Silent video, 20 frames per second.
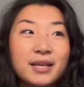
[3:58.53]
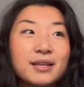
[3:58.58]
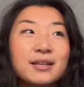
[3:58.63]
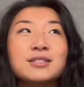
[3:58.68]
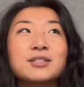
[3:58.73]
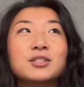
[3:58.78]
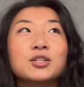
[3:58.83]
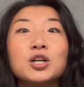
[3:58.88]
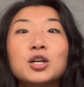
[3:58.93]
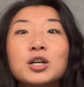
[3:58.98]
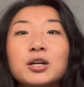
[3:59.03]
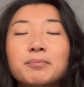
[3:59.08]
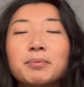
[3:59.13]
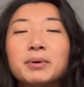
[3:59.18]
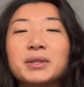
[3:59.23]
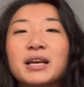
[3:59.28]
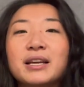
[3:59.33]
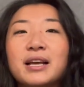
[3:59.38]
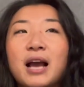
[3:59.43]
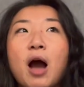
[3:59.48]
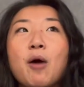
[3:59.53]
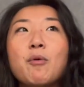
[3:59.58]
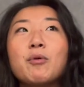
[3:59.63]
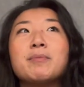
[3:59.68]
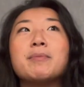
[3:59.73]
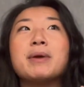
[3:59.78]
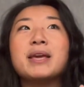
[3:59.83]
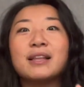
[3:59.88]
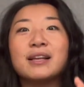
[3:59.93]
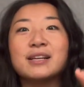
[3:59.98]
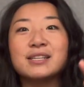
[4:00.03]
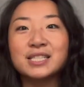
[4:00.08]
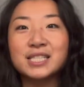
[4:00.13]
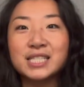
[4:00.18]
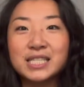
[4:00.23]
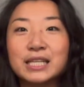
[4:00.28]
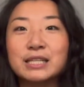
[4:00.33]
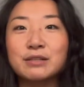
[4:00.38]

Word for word: That's good, but like I want to make like six